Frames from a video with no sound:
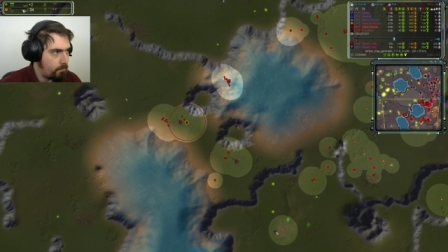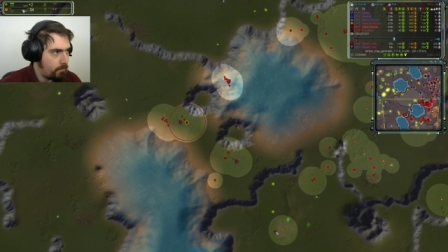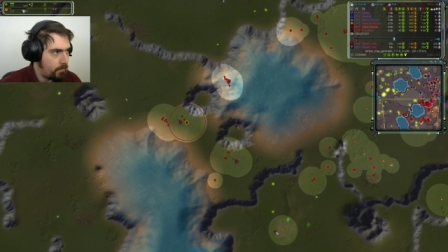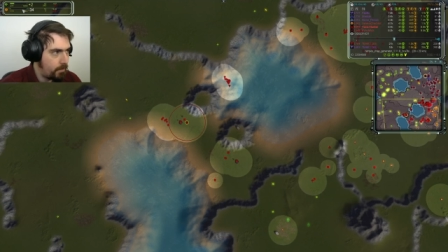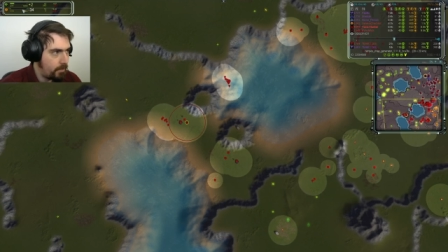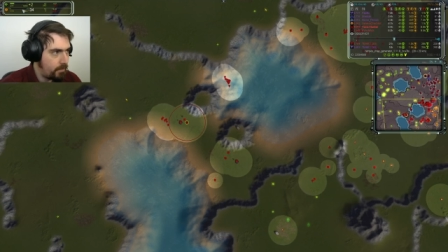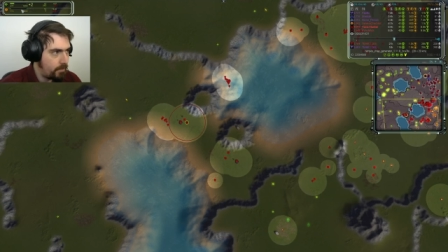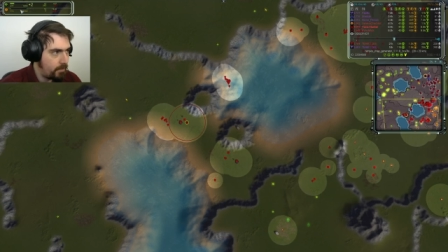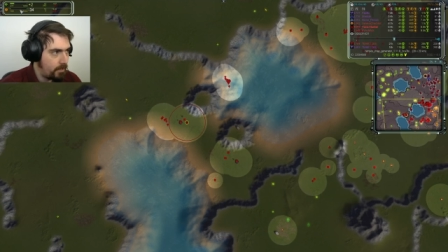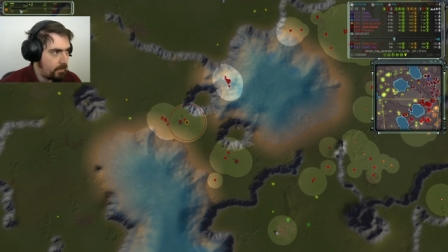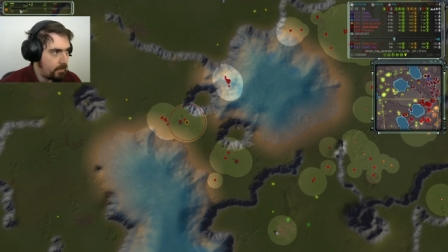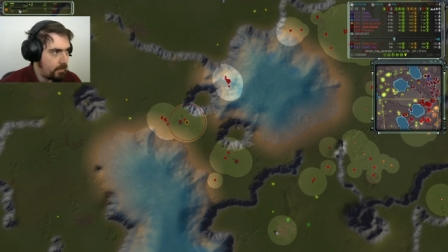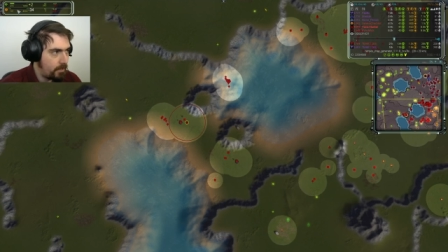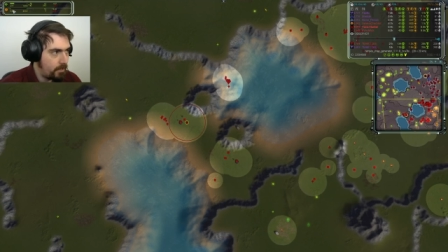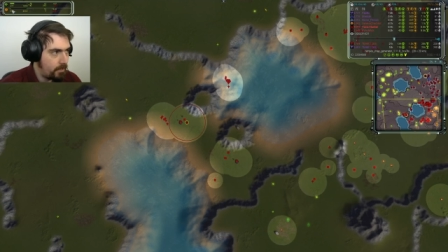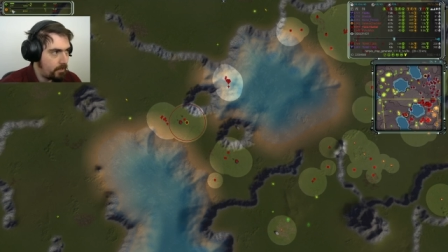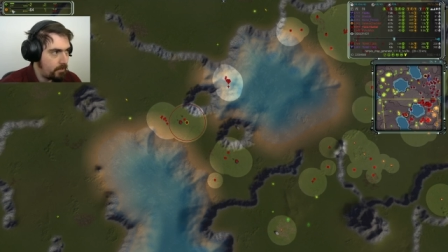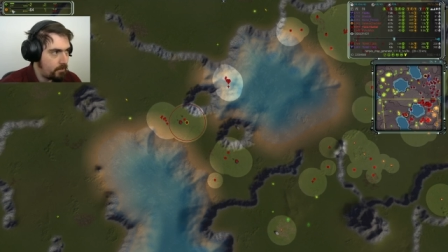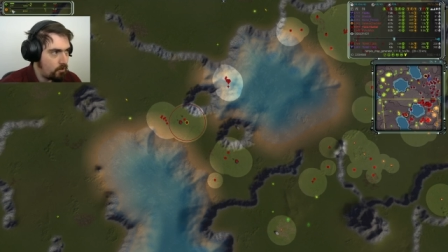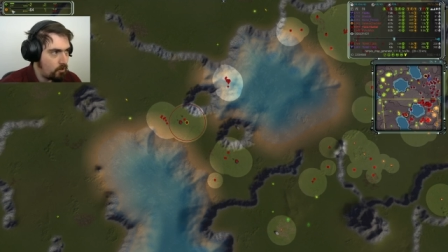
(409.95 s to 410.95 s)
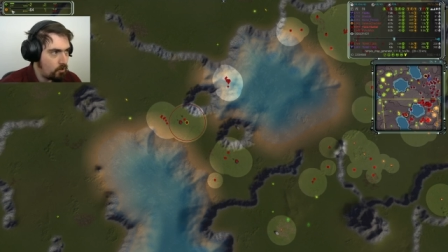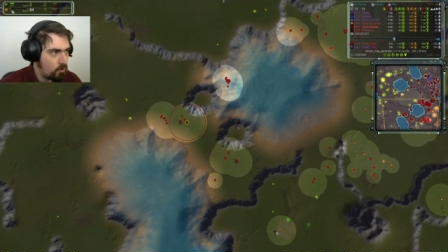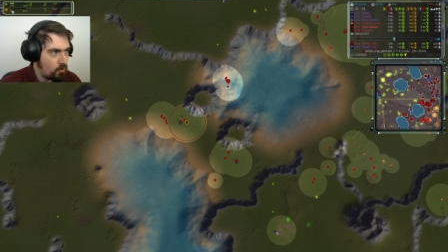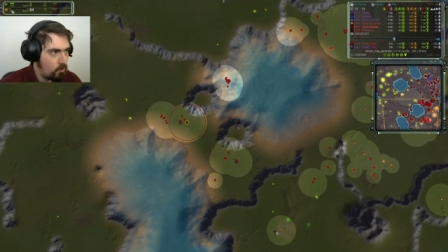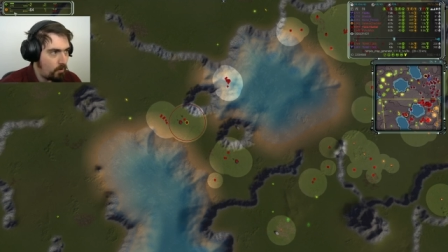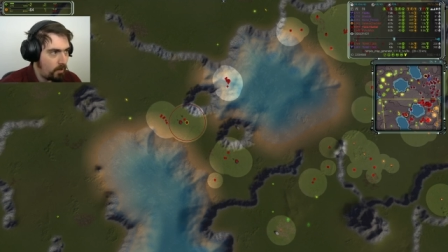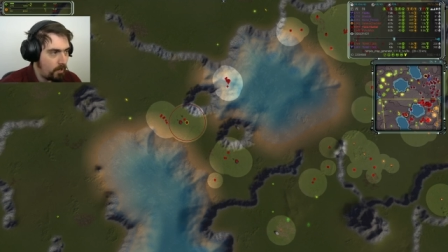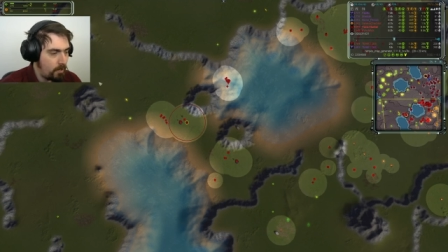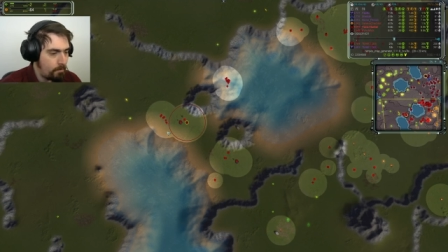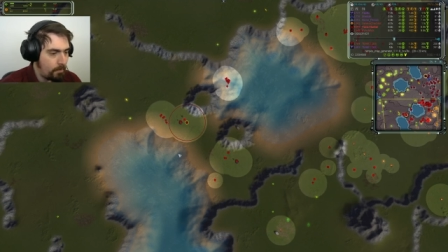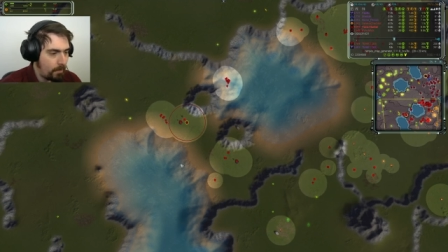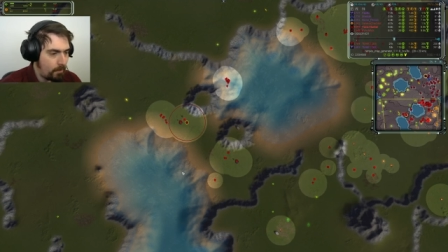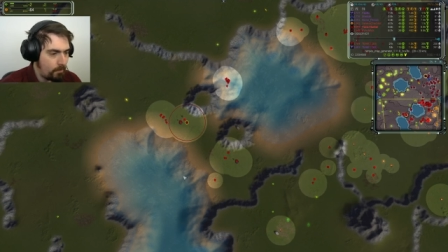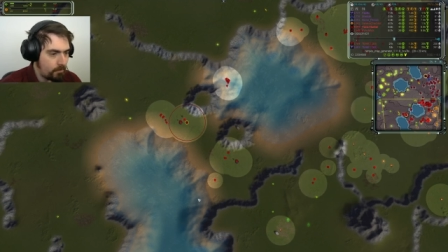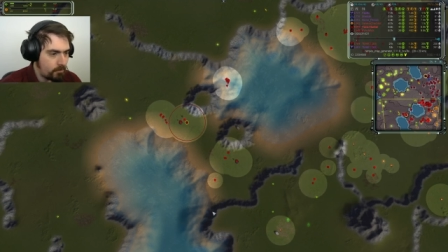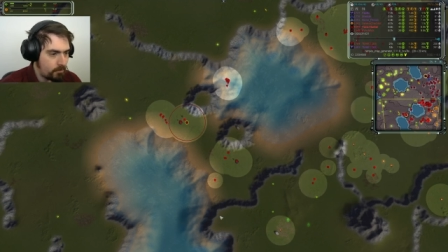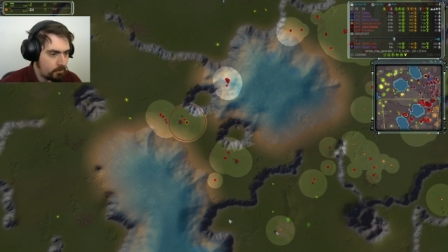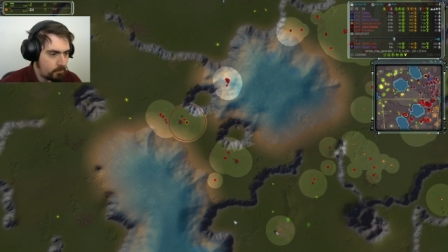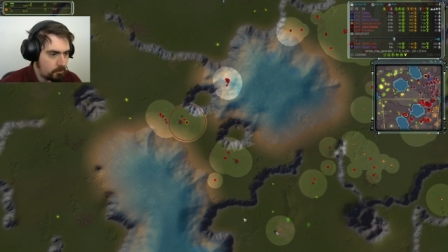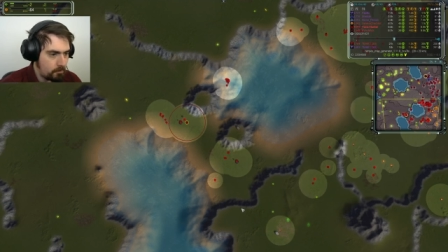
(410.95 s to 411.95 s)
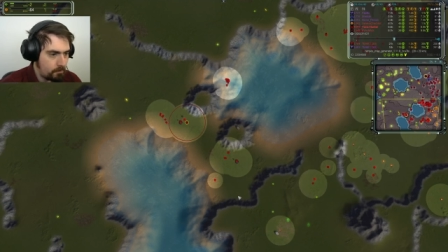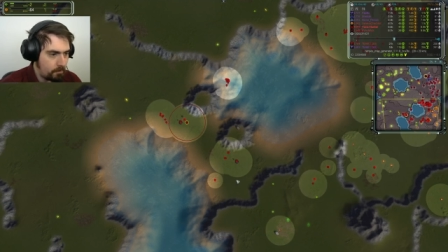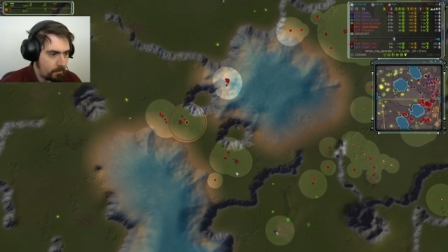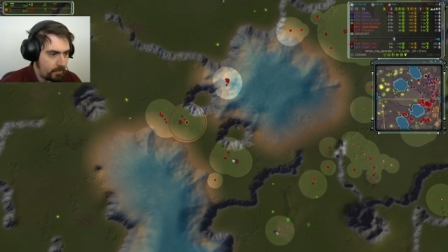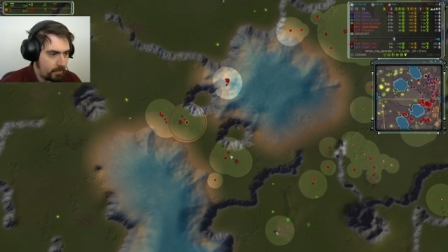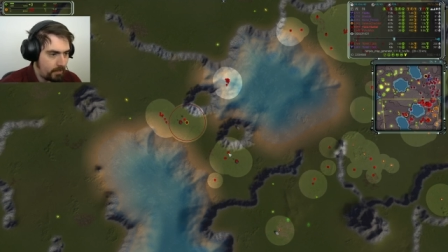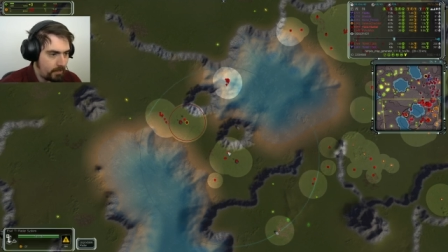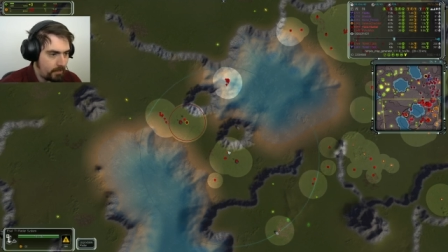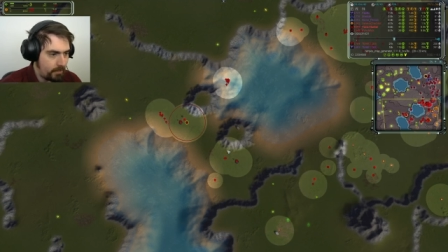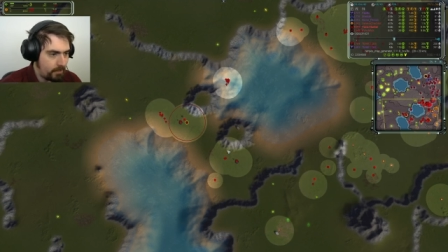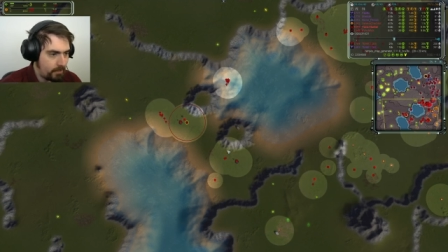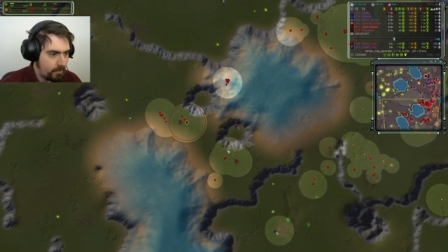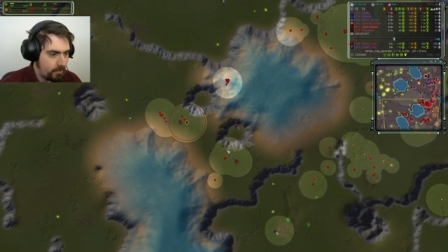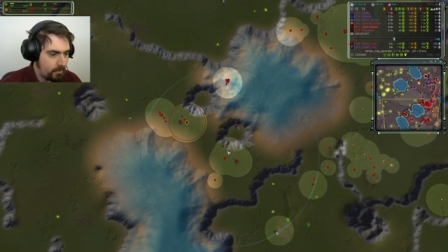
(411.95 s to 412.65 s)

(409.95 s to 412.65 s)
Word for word: he's at he, he's not quite power still, but he